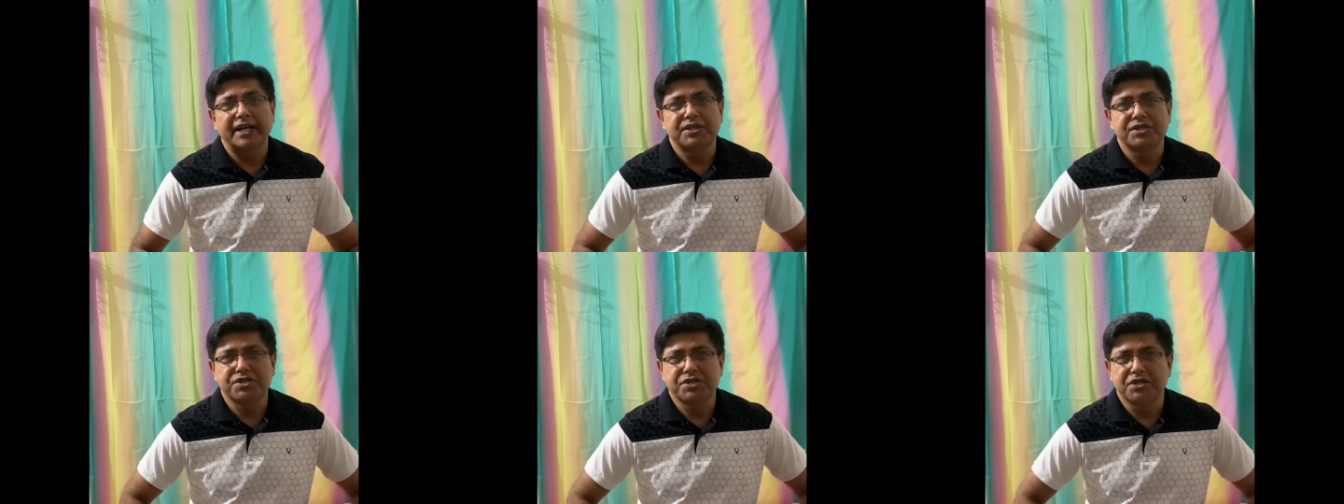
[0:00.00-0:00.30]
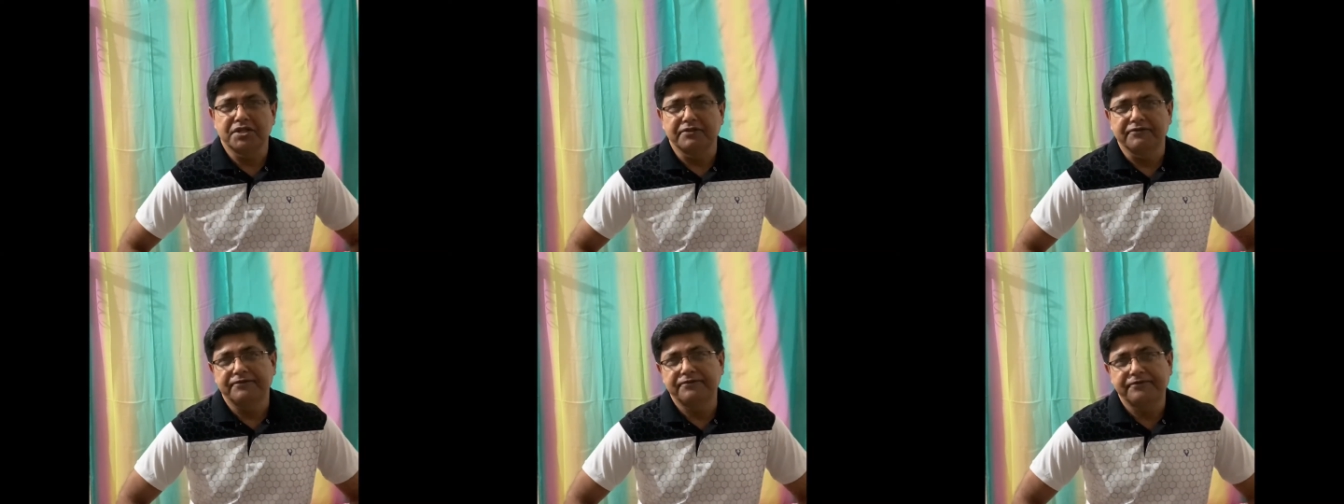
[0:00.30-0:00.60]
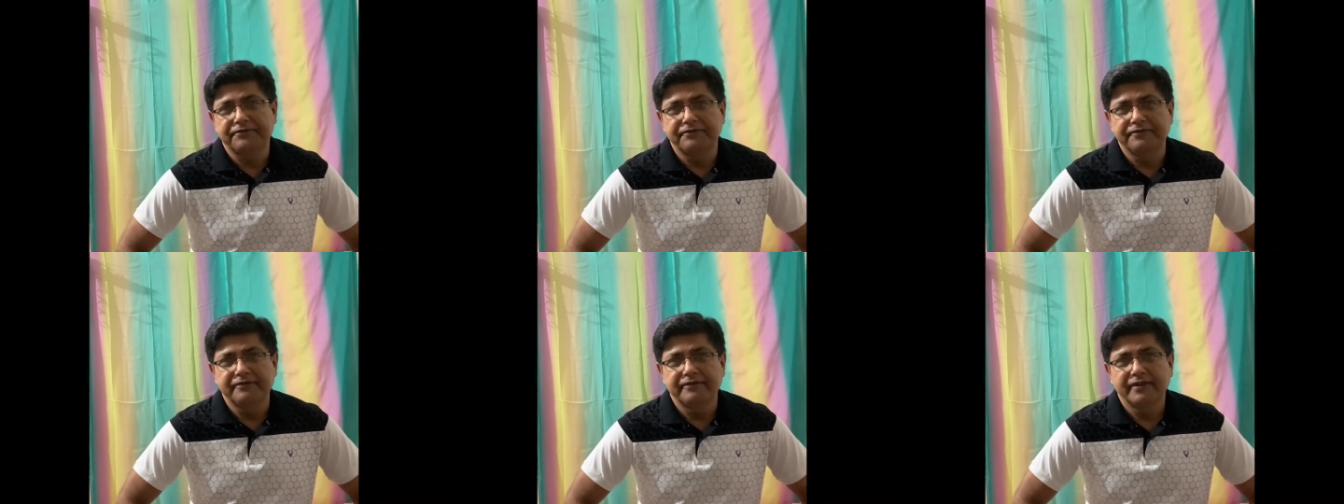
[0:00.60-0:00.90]

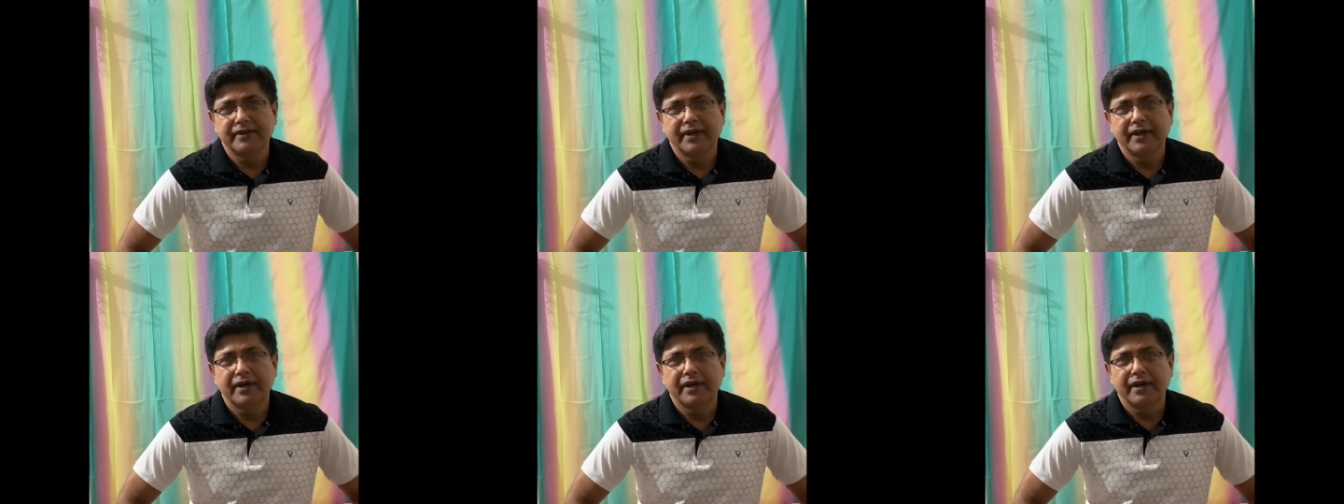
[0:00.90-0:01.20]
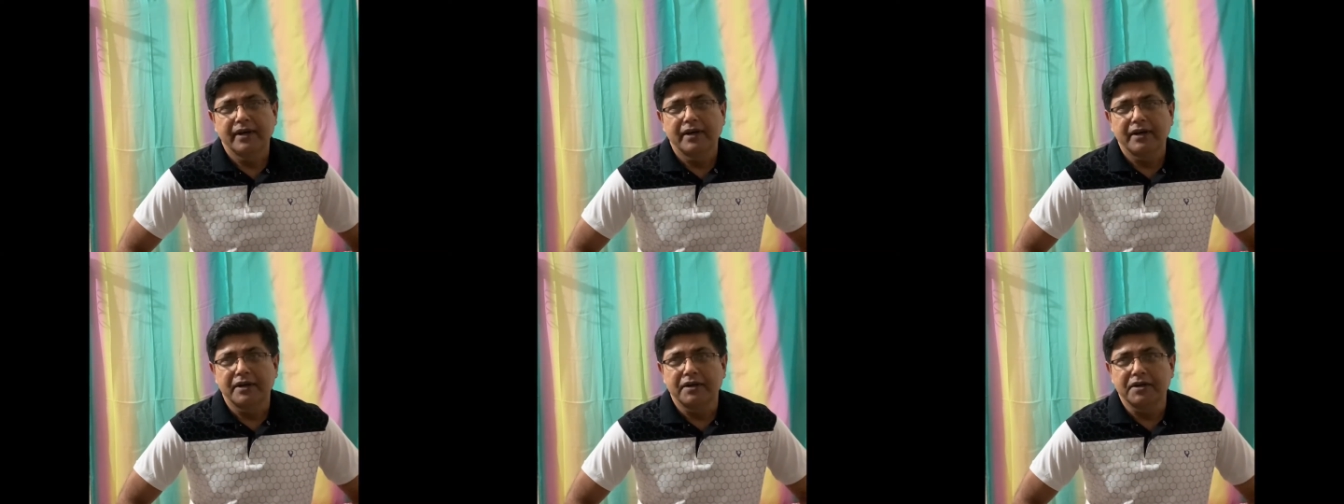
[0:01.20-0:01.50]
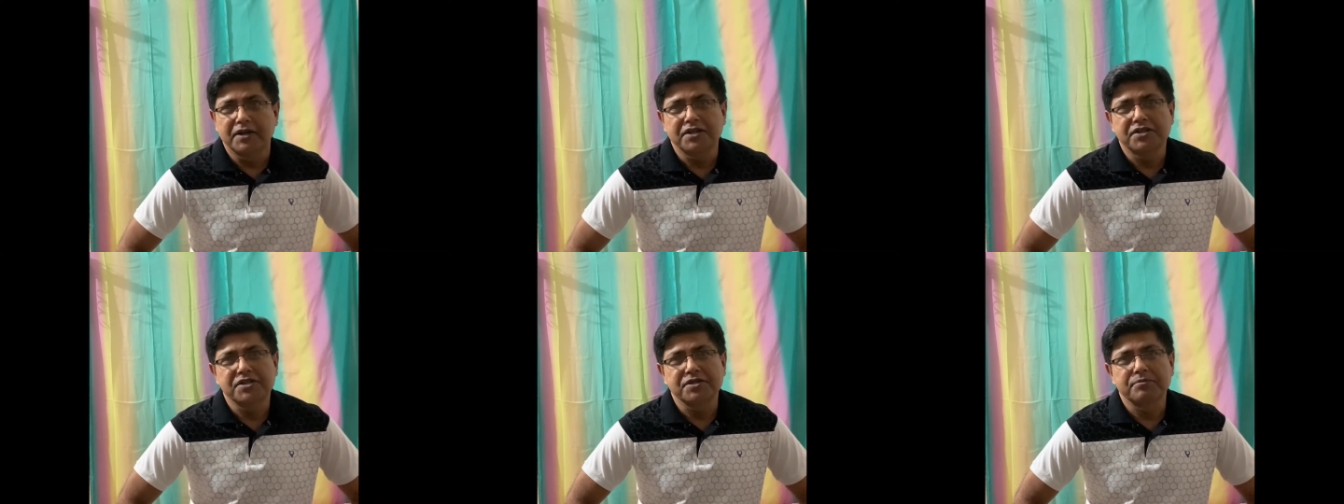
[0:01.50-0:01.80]
Chief,
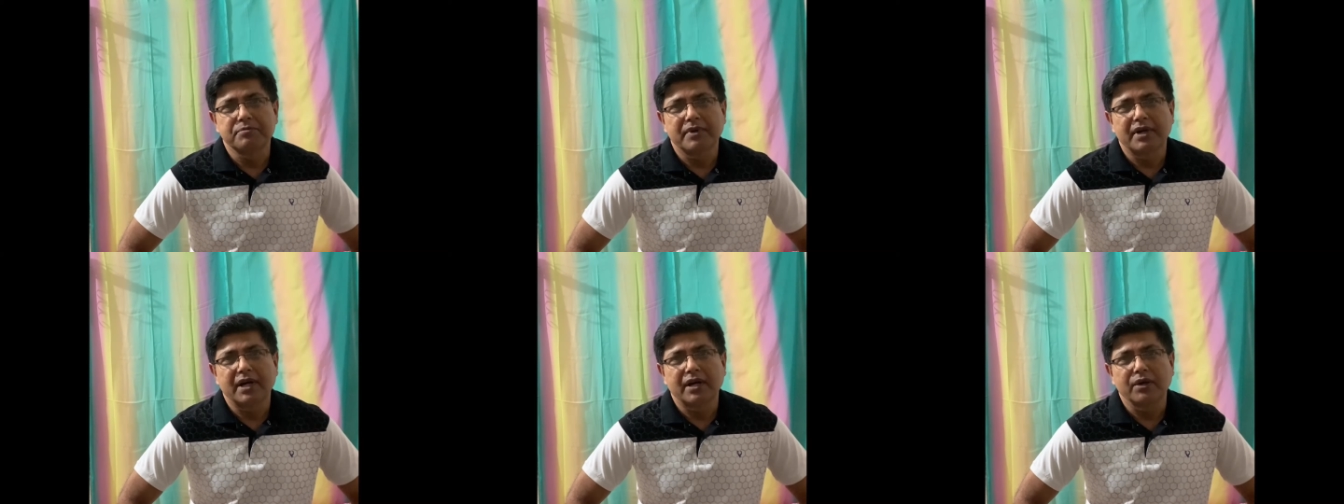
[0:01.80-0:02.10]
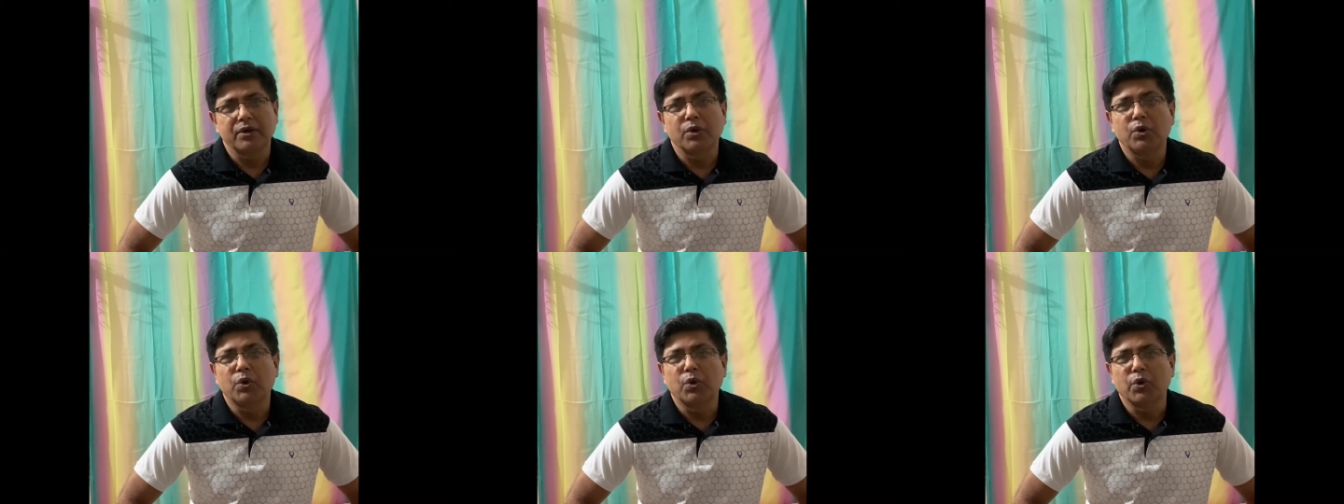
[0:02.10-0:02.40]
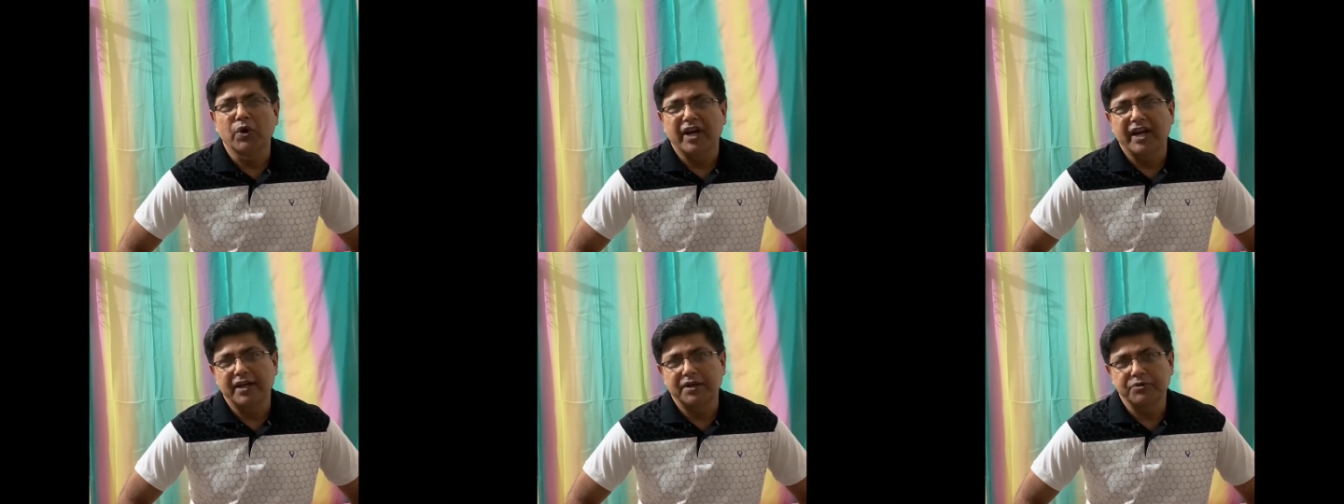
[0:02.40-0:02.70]
written by O.
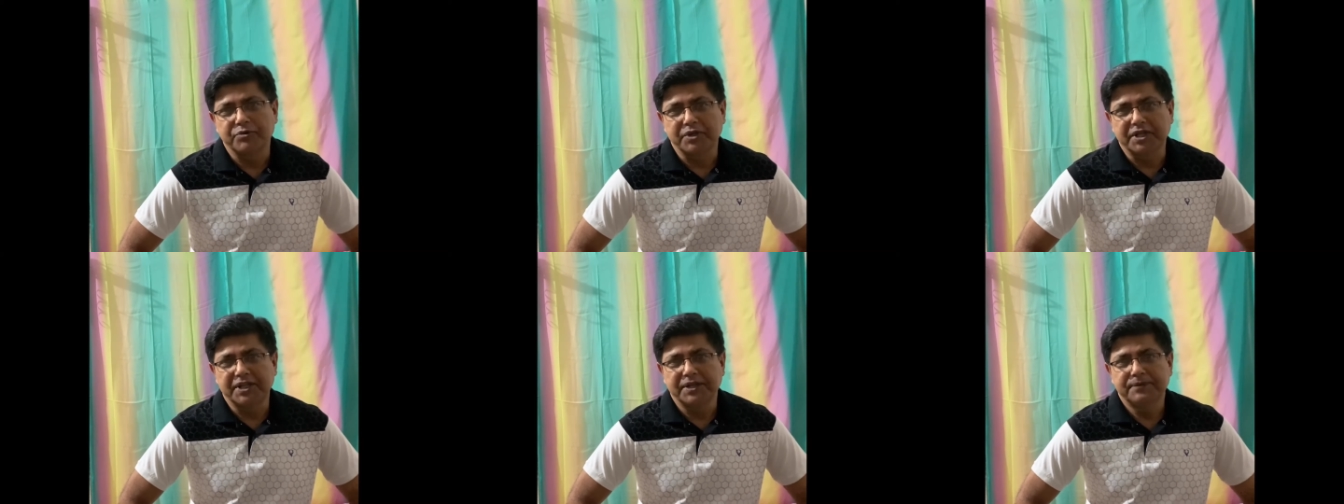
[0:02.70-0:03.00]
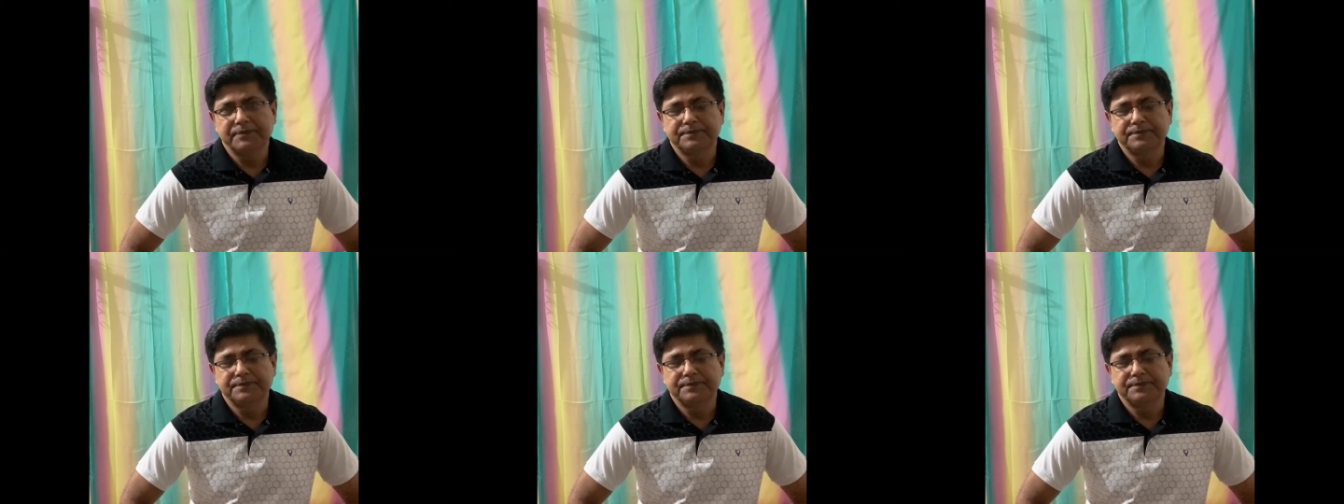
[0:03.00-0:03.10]
Henry.